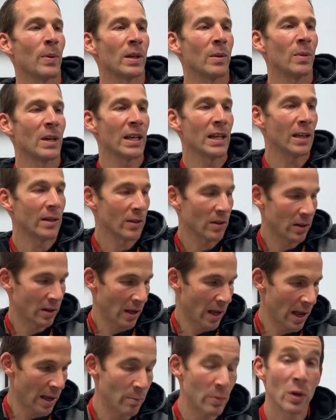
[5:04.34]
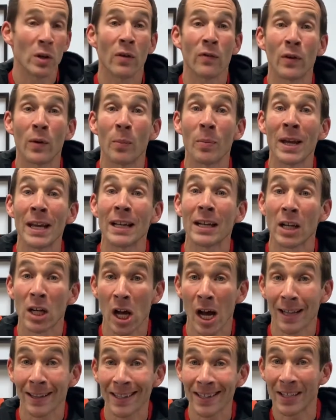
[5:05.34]
be a beautiful pink
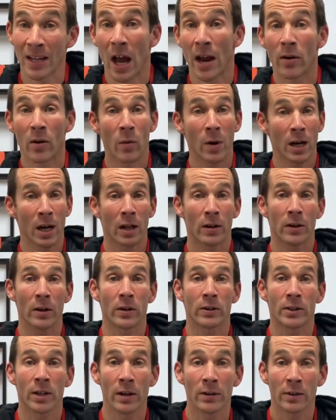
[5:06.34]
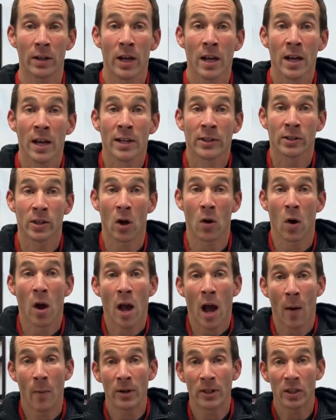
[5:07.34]
color. I don't know what color yours are. So
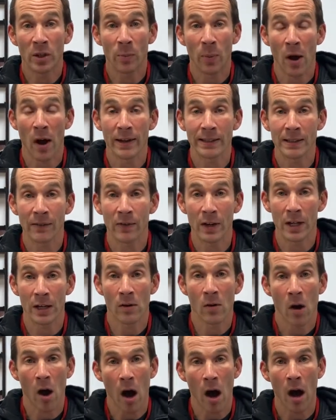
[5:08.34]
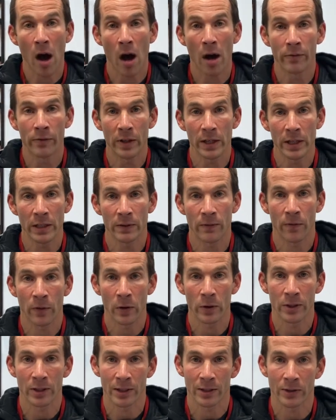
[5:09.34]
I want you to pause the video on these
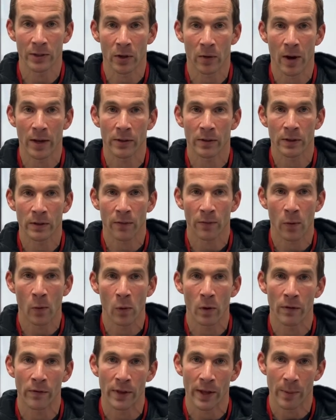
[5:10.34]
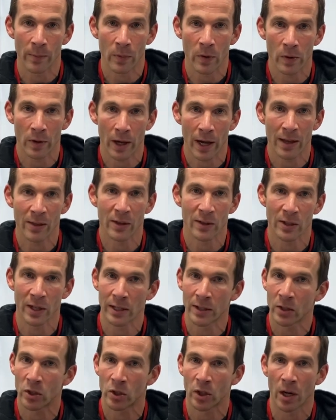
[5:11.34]
verses, all right? There's 4 of them, okay? There's
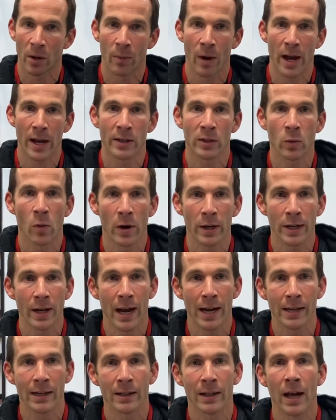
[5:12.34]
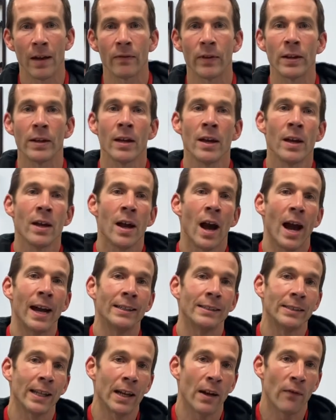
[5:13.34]
like Jeremiah 29:11,
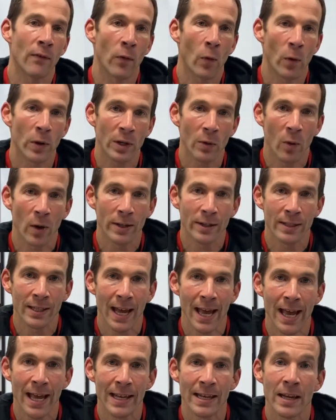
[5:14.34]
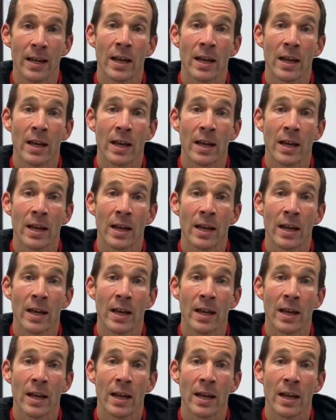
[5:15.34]
Isaiah 41:10,